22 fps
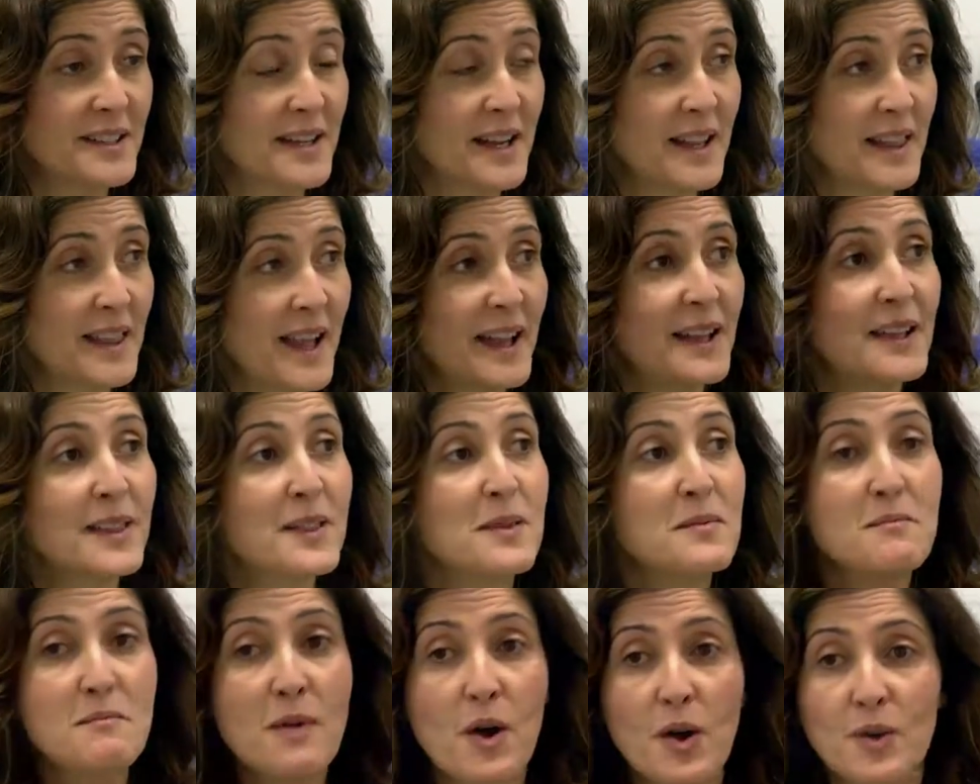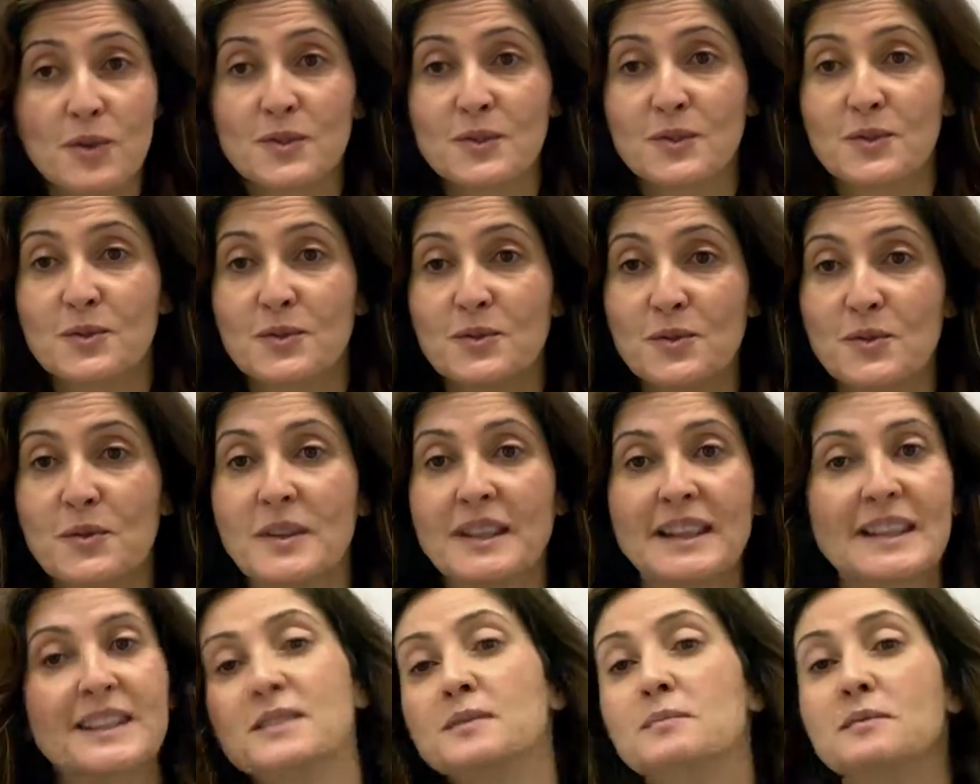like the most to do
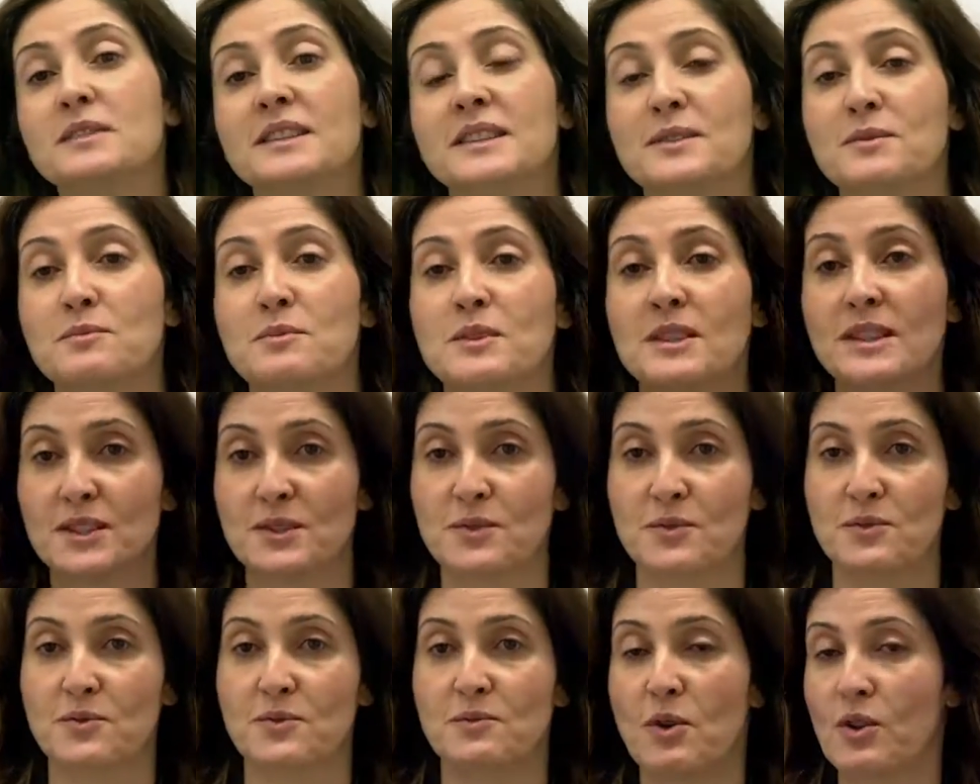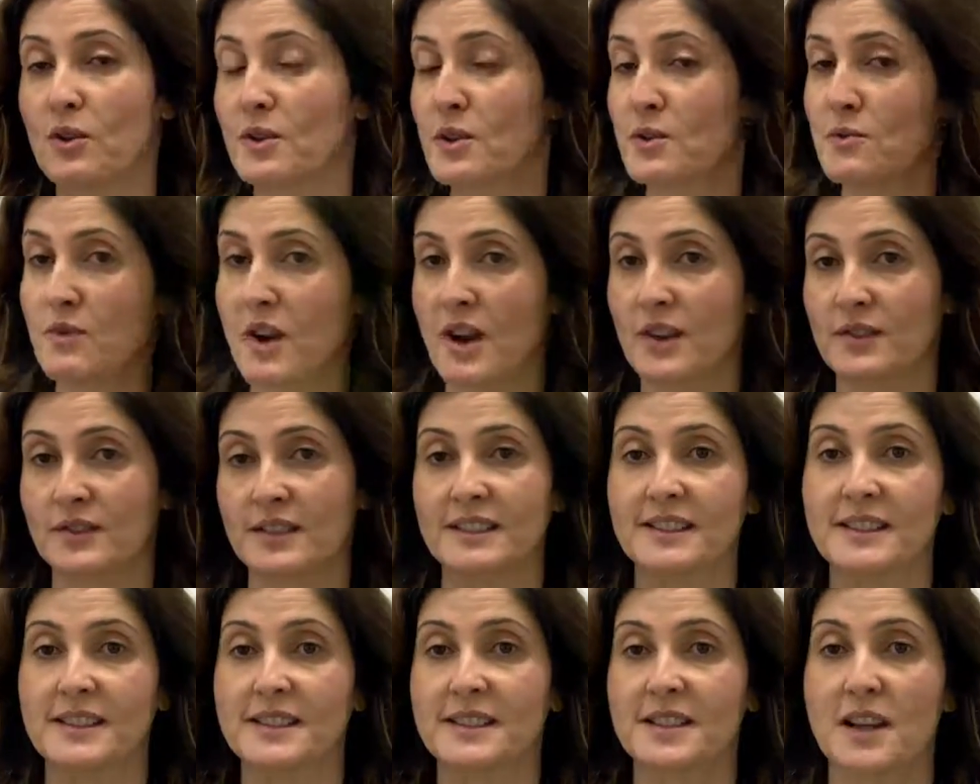in Lisbon is really to walk around
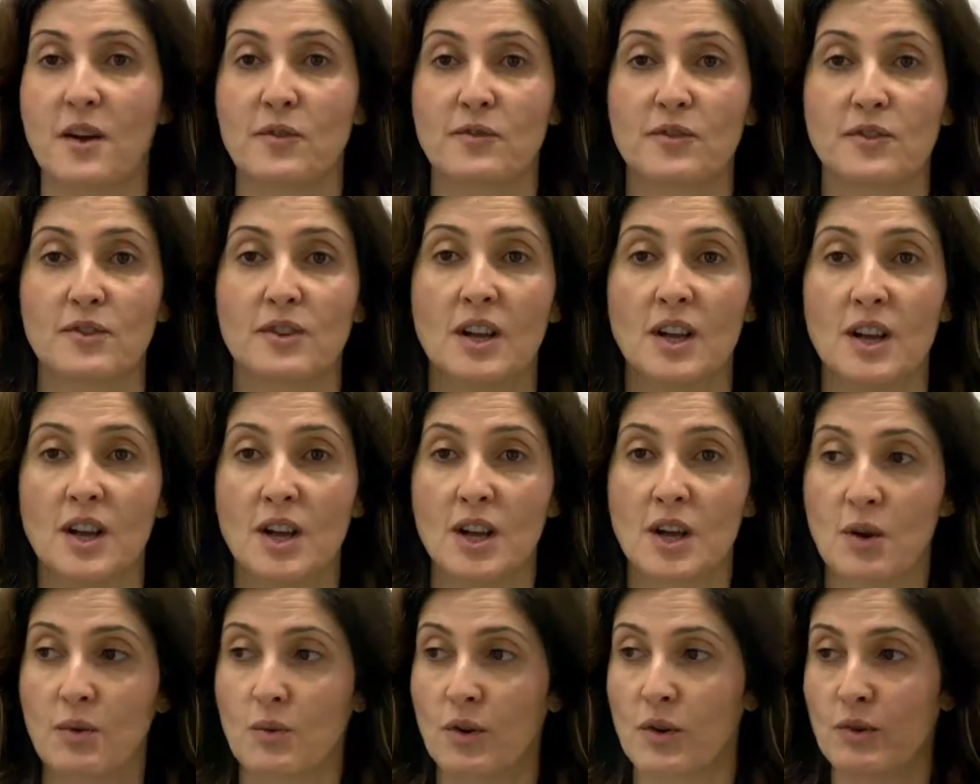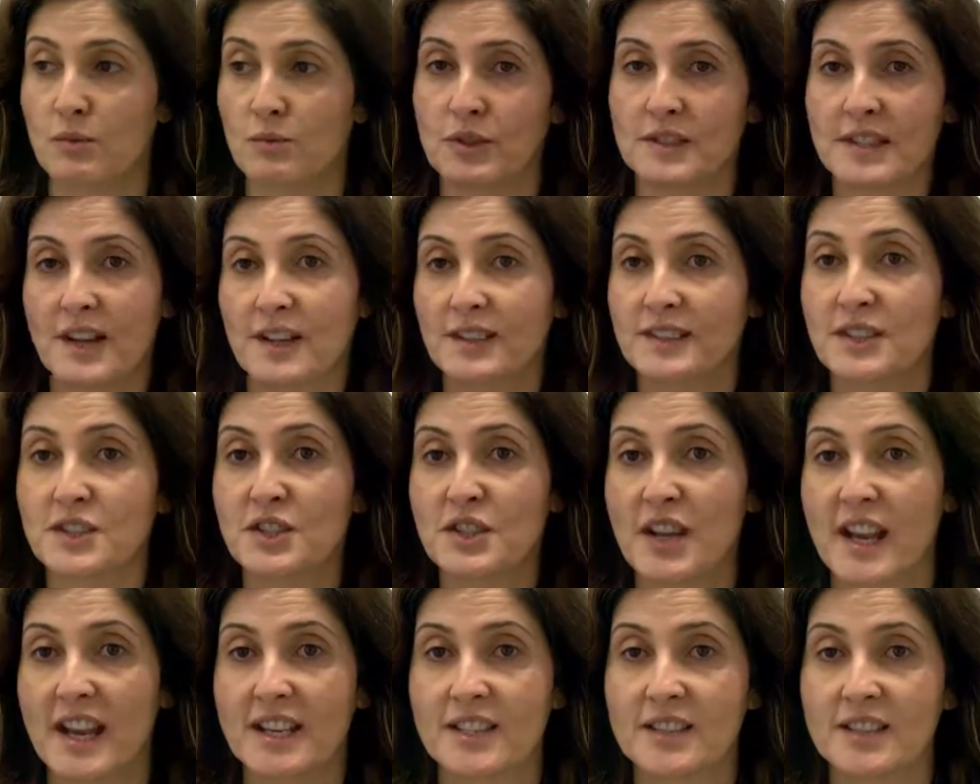and discover what are the
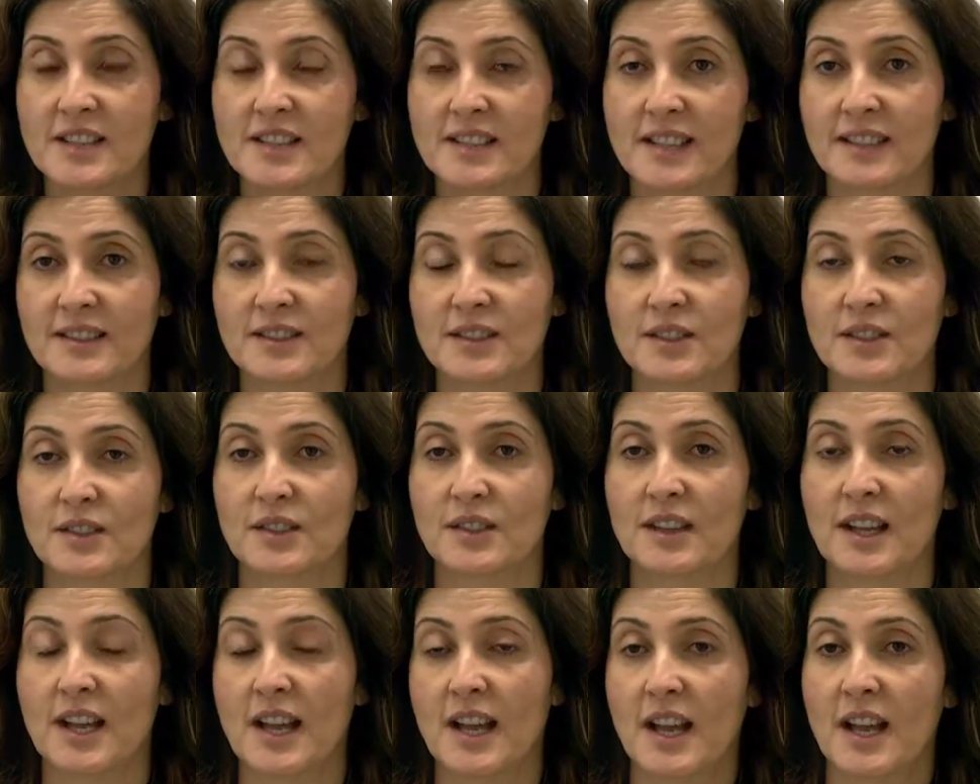changes and